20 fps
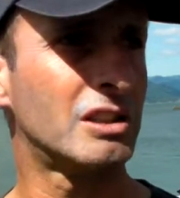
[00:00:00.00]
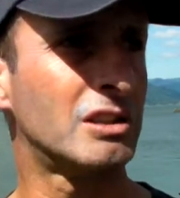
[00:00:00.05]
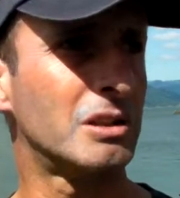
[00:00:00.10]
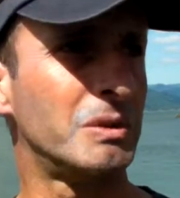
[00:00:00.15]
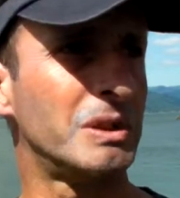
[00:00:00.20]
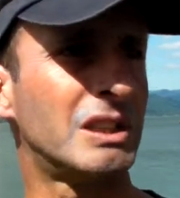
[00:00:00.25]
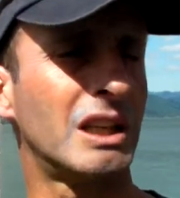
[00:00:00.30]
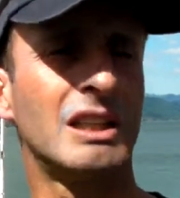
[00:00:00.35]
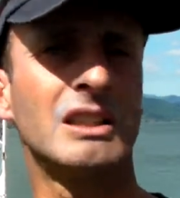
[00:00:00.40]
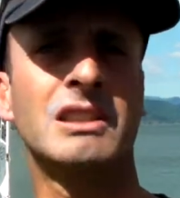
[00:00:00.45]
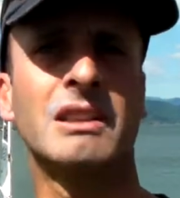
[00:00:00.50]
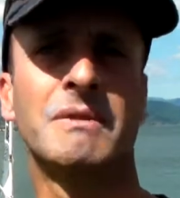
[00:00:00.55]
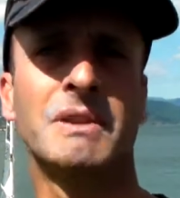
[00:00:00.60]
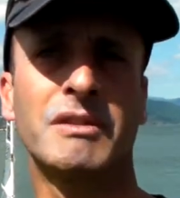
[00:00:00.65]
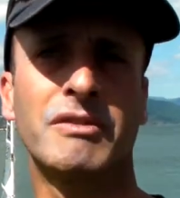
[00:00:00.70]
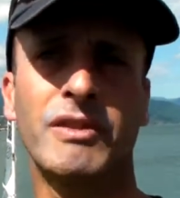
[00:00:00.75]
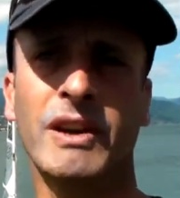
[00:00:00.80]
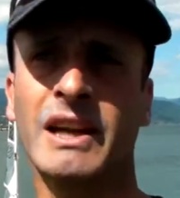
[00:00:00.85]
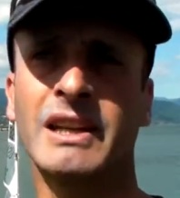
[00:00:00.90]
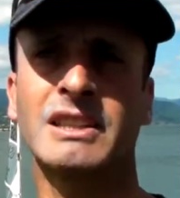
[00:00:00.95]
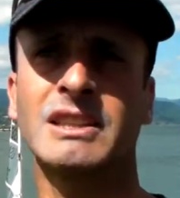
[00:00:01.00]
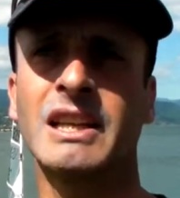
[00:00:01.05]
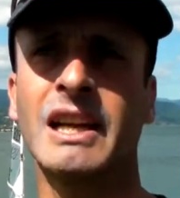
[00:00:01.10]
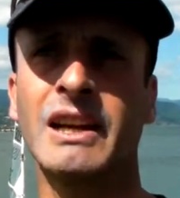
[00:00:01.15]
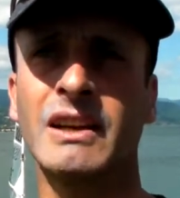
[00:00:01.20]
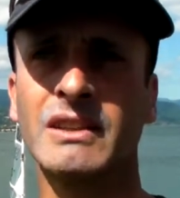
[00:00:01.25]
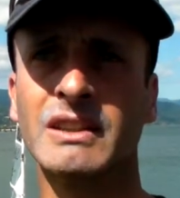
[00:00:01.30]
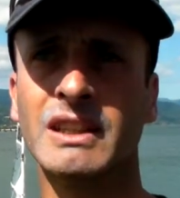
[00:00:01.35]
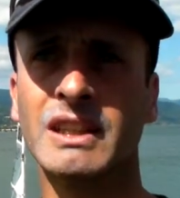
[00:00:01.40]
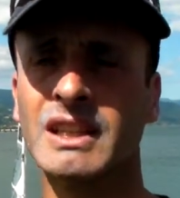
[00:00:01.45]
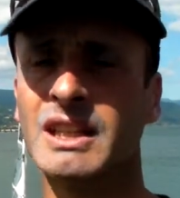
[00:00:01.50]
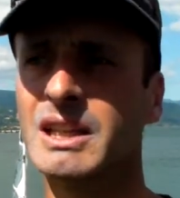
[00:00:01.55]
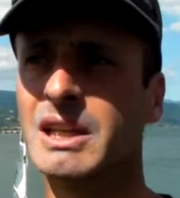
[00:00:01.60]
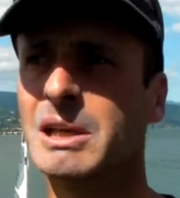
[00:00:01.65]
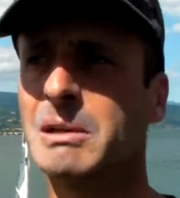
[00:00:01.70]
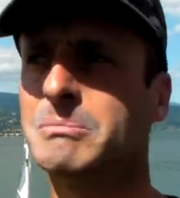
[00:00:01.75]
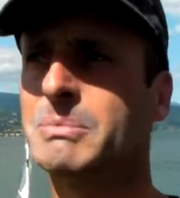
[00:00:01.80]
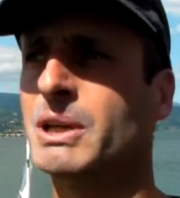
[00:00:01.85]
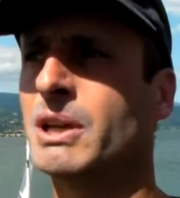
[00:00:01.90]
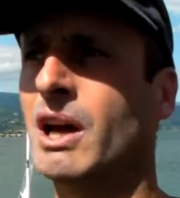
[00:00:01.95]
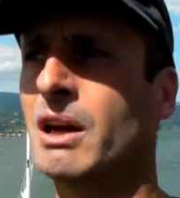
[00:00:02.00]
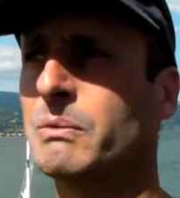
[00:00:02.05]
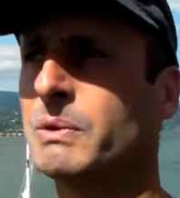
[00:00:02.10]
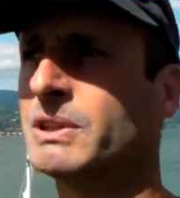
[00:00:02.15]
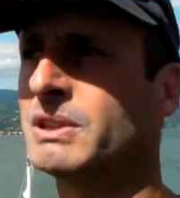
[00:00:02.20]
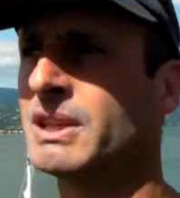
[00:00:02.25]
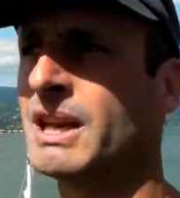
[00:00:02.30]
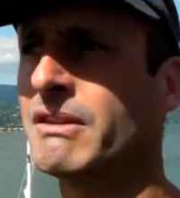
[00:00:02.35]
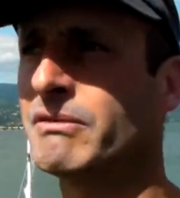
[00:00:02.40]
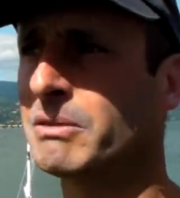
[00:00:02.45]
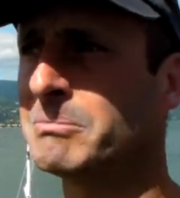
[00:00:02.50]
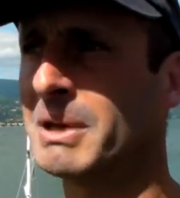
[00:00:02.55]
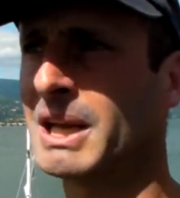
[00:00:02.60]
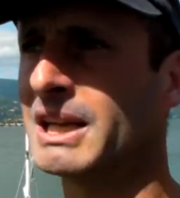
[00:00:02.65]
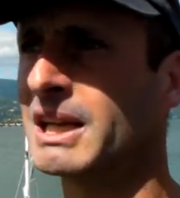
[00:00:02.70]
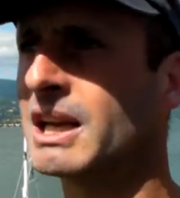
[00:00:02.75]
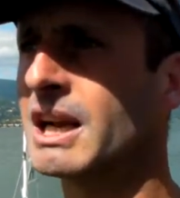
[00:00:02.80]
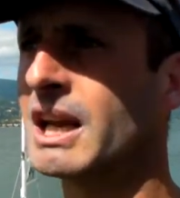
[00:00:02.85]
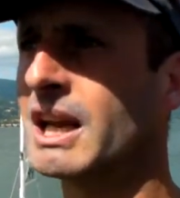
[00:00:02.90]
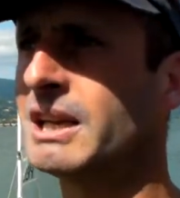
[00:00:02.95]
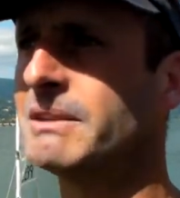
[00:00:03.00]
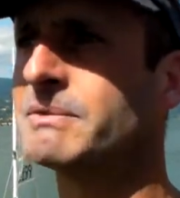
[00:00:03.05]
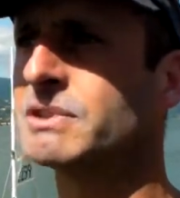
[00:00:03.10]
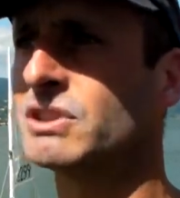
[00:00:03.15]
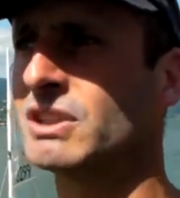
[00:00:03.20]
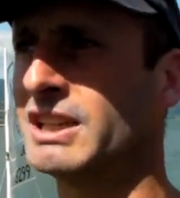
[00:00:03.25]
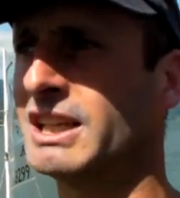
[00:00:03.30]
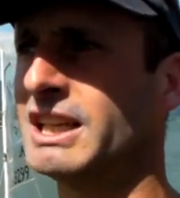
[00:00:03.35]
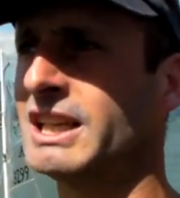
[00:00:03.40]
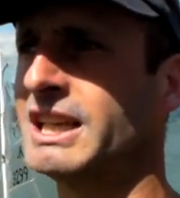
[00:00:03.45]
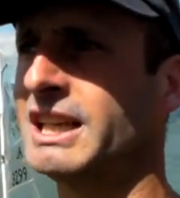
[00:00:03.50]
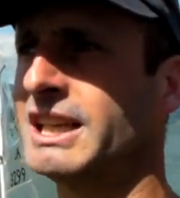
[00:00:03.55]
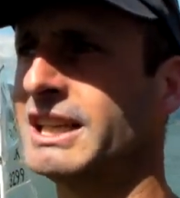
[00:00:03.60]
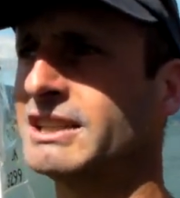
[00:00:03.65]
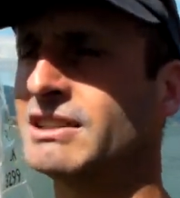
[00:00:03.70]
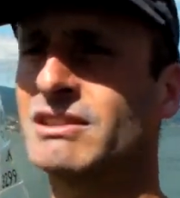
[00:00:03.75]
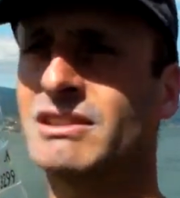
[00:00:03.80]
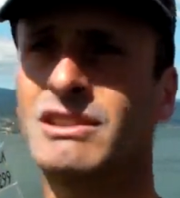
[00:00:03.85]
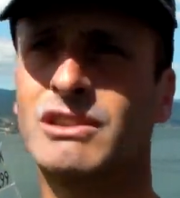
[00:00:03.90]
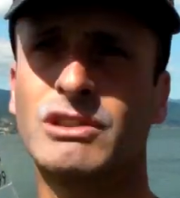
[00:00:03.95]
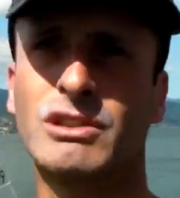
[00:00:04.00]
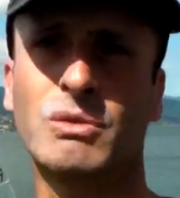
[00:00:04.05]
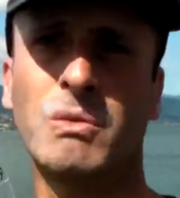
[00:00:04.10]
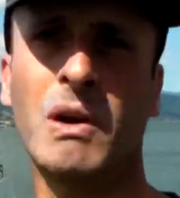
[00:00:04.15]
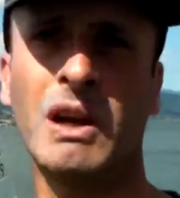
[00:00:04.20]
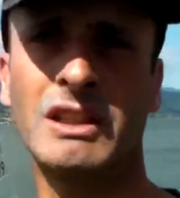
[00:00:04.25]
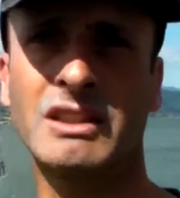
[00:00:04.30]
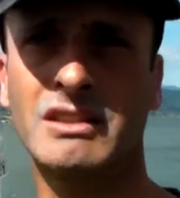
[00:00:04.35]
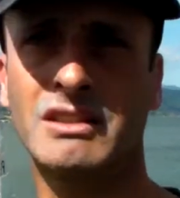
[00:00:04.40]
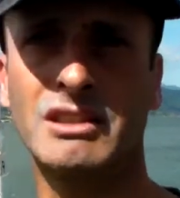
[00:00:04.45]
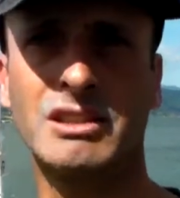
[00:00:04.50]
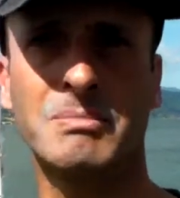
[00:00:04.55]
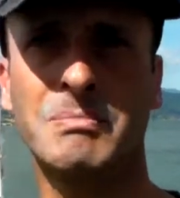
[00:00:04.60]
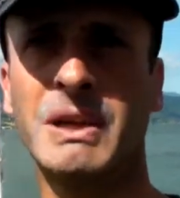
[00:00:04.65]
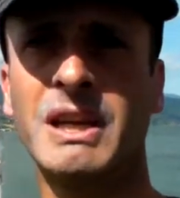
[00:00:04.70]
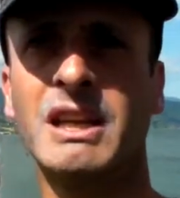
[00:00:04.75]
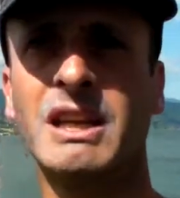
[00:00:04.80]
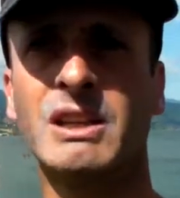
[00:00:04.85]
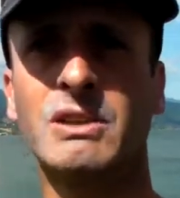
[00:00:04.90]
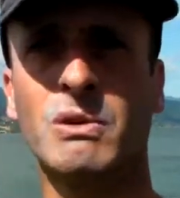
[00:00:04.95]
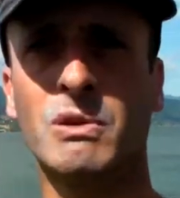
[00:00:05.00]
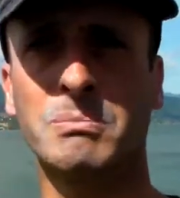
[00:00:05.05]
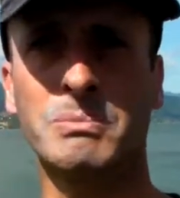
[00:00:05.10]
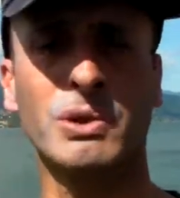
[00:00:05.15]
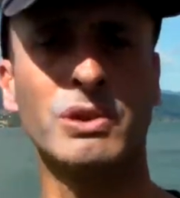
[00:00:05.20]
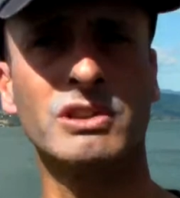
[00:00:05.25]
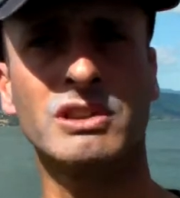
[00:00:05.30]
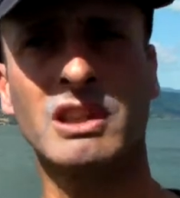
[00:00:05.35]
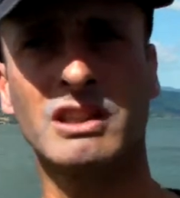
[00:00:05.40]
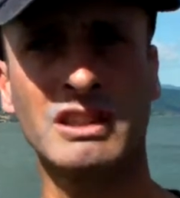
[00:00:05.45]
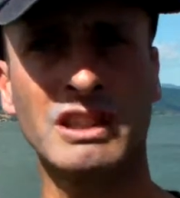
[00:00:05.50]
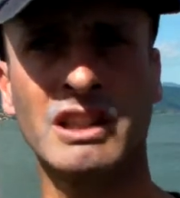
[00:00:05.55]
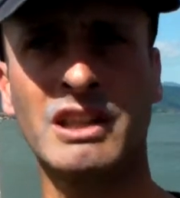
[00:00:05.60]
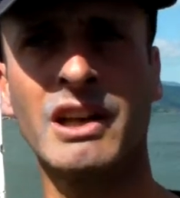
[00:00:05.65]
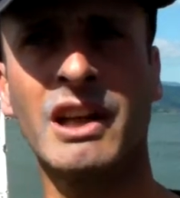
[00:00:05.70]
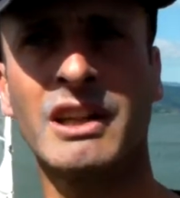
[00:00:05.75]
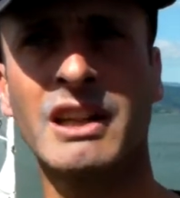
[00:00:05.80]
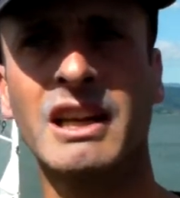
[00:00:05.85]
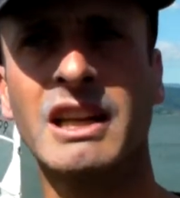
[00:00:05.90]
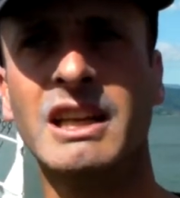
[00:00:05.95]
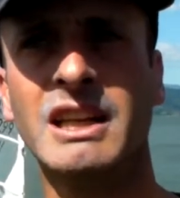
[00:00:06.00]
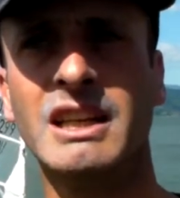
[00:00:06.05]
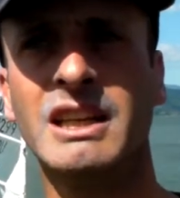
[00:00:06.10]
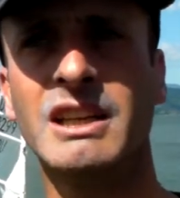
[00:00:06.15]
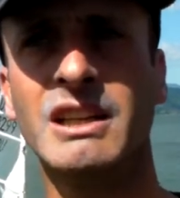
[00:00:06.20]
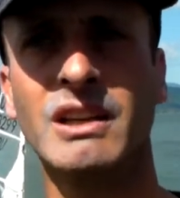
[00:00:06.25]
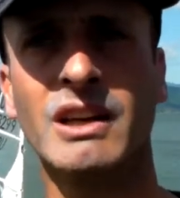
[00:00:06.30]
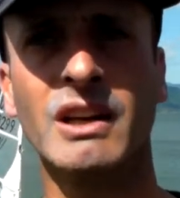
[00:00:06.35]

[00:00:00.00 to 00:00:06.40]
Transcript: so we take some of the flex out. But I would never make claims that it is twice the speed or puts us in another league.